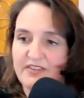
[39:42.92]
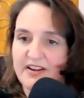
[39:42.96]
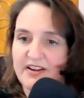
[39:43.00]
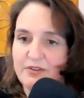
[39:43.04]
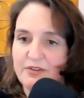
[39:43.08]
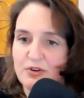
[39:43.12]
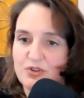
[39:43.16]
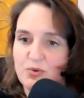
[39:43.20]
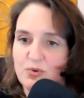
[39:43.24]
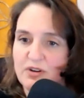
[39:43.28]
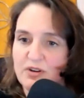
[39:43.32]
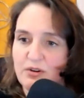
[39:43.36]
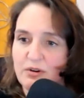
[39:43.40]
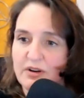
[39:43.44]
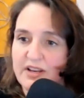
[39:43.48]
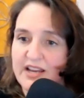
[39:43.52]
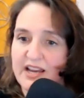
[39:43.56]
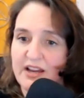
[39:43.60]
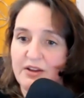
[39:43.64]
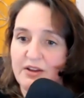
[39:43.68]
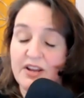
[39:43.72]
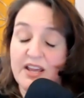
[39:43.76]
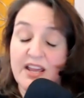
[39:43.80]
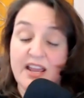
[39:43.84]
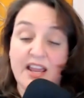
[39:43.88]
find their Twitter
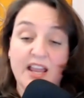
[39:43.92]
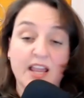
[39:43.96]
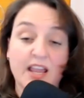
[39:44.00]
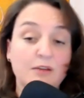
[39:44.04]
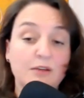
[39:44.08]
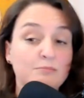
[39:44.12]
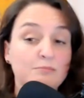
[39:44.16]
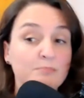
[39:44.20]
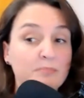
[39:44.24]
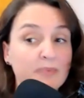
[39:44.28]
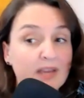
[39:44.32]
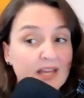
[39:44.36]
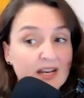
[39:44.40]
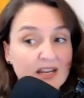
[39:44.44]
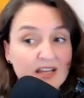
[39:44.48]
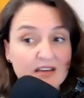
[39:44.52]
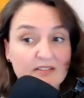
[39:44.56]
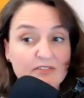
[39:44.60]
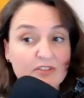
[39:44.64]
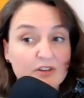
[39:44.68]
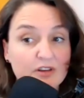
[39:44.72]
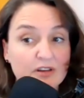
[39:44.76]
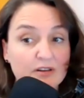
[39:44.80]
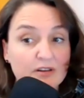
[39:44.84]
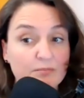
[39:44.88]
account. And many
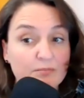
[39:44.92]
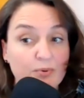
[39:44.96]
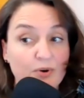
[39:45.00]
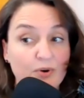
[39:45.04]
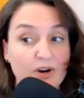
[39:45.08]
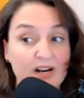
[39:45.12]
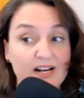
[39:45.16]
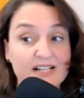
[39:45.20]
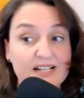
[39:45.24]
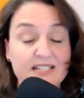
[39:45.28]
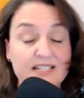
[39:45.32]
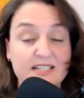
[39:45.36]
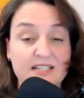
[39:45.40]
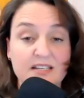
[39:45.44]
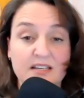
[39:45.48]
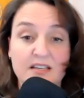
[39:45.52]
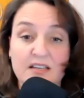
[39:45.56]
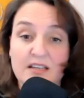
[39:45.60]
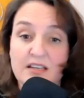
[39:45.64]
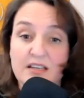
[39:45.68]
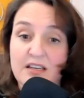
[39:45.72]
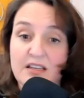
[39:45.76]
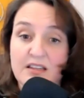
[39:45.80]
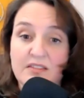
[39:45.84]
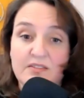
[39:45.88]
of the press,
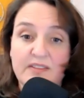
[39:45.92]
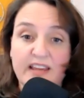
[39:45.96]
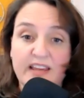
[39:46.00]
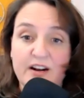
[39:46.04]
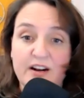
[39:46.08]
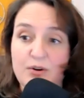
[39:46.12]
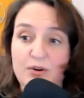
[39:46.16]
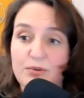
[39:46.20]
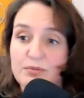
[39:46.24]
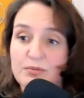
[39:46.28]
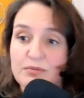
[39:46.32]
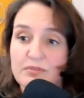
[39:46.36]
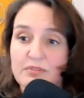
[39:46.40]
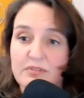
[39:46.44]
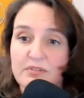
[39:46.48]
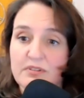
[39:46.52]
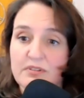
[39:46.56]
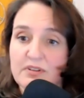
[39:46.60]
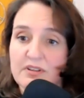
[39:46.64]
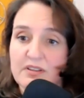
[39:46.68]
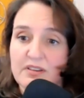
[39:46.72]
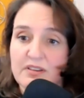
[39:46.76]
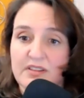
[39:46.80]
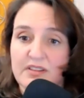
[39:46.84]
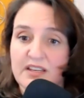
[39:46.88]
they don't.
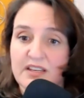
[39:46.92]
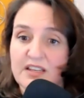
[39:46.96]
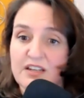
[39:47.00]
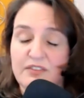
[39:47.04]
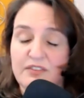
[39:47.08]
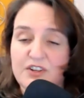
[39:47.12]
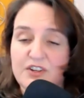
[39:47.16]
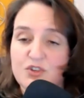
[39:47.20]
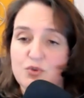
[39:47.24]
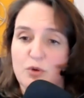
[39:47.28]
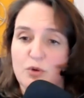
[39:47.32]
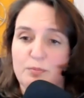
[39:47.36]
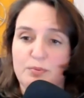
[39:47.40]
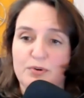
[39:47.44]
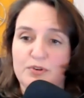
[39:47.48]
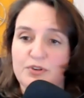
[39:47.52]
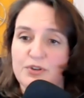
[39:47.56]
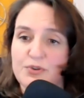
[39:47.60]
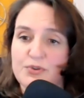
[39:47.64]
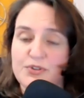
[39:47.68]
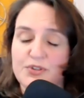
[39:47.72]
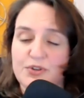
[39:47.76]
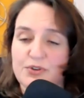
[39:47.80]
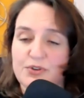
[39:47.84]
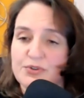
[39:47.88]
The individual
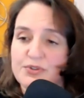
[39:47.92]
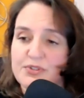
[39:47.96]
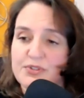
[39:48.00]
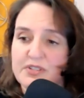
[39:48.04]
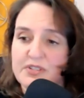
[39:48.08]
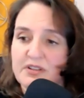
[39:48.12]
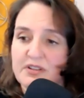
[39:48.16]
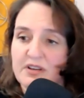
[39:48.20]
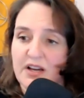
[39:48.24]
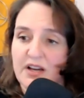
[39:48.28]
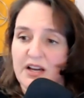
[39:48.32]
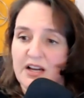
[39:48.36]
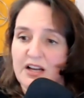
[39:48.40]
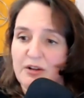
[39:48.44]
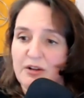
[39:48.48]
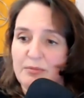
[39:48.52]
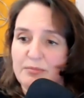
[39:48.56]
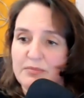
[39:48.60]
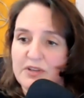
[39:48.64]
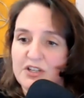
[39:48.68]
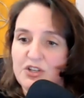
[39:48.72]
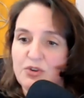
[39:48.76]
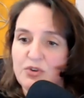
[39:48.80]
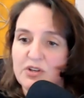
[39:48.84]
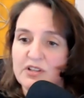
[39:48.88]
producers, um,
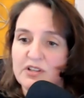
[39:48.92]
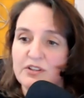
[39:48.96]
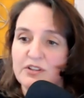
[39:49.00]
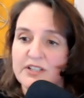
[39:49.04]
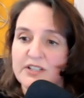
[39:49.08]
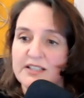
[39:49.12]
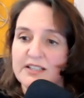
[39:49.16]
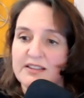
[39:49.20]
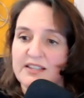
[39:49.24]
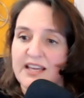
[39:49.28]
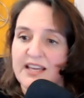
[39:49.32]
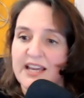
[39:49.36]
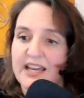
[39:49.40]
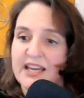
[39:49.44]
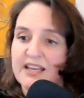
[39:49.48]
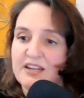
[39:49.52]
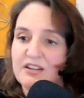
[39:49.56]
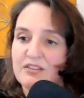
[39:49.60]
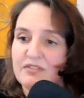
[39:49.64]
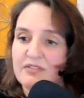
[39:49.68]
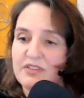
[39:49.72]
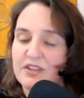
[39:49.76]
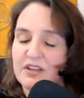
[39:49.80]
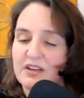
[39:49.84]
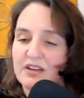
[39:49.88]
and you can look at the end
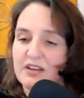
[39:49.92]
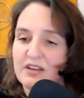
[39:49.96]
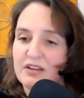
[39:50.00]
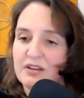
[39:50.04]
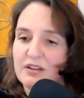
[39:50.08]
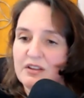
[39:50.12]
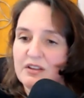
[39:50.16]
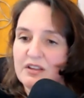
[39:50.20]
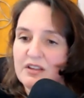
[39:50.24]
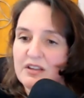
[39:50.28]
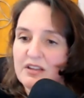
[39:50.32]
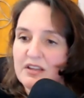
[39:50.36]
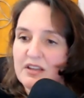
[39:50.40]
of the